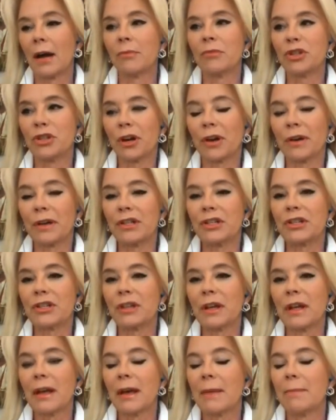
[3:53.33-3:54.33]
cherished,
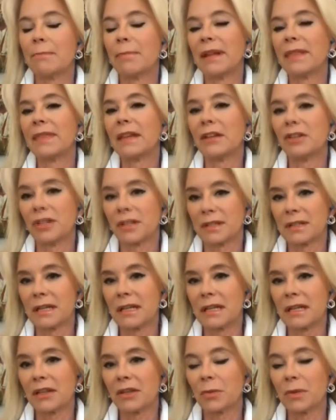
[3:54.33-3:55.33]
but they just
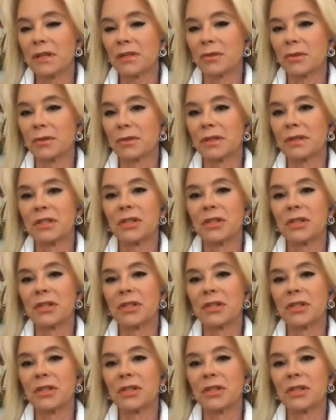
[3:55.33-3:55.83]
need the resources.